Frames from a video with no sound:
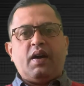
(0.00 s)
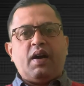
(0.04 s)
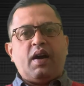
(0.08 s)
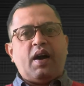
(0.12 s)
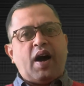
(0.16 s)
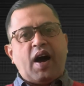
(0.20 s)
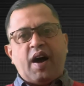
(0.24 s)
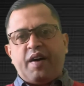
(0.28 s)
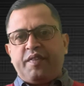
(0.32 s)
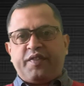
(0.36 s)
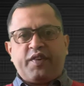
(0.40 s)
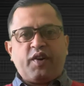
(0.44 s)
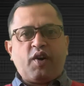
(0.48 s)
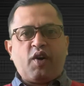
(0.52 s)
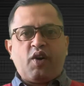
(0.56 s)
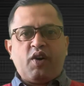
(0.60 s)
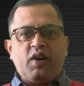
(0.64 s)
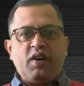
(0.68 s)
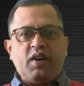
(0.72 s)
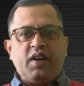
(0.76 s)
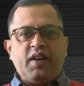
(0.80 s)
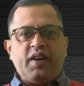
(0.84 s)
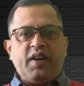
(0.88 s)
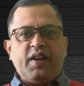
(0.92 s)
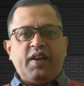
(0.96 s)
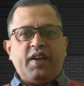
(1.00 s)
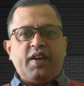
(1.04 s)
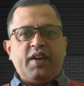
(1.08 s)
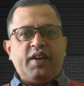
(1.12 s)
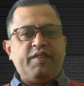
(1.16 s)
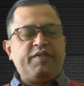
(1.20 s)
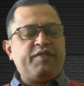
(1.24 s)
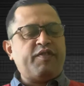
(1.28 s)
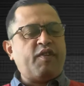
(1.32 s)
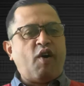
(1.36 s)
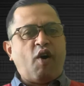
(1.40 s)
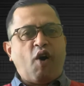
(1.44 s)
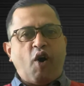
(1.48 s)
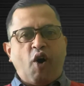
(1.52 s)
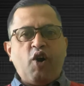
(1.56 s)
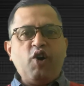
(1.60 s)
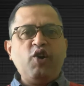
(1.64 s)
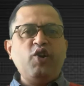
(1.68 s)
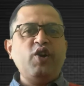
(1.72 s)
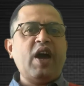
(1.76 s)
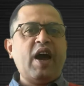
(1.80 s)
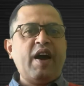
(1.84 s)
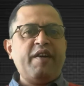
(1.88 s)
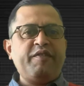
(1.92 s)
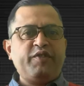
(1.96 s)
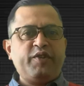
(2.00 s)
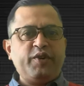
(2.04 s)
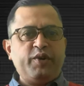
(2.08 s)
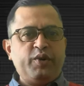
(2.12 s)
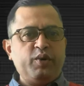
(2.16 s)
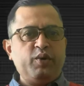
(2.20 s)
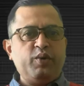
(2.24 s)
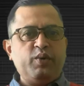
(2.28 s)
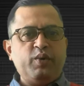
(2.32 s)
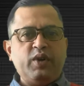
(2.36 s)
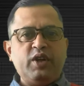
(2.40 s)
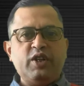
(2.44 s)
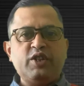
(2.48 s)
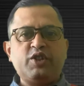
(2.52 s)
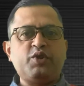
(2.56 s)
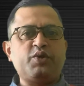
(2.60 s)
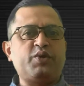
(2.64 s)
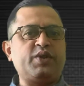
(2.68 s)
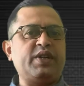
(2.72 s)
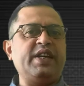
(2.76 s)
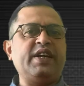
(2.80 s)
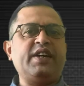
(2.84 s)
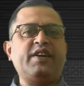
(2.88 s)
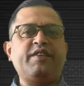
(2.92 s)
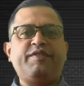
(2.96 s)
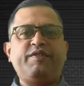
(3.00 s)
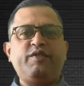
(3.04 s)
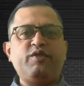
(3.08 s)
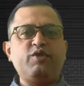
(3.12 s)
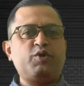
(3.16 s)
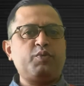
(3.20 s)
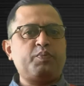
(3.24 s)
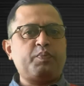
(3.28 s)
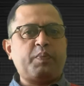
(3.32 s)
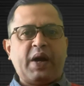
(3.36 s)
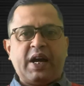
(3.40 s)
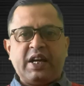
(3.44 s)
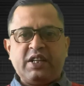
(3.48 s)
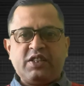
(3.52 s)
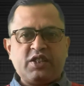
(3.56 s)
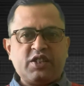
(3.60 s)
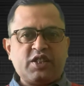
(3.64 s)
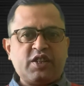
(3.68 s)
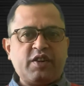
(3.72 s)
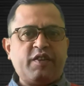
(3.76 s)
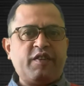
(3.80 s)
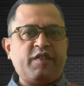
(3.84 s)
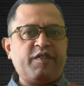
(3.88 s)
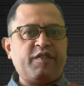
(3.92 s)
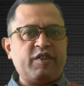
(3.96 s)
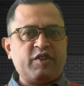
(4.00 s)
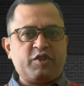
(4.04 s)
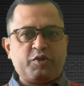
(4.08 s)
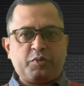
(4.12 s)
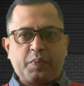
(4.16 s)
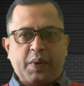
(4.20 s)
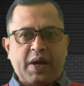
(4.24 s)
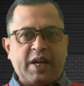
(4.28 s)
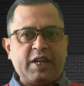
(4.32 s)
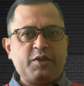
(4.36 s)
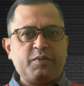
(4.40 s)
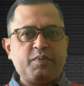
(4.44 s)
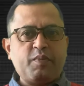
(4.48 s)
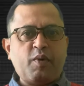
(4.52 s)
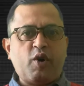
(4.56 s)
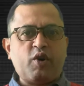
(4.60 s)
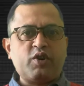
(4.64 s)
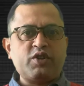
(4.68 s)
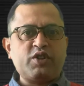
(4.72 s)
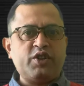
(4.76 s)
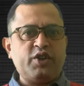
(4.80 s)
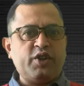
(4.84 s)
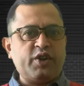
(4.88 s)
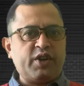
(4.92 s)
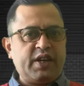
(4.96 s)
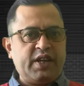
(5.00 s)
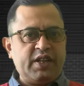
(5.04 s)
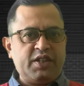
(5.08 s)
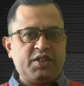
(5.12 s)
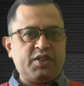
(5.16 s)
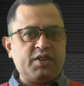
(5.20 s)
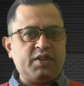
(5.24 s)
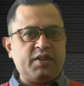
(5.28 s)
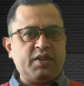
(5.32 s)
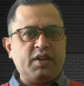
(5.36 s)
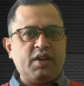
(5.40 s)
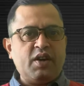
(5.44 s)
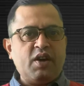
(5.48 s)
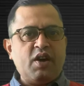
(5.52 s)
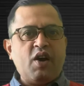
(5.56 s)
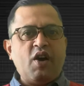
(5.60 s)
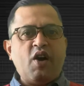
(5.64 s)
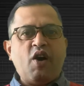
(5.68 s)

After all, if all you have to do is to take a few spices out of your spice box in your kitchen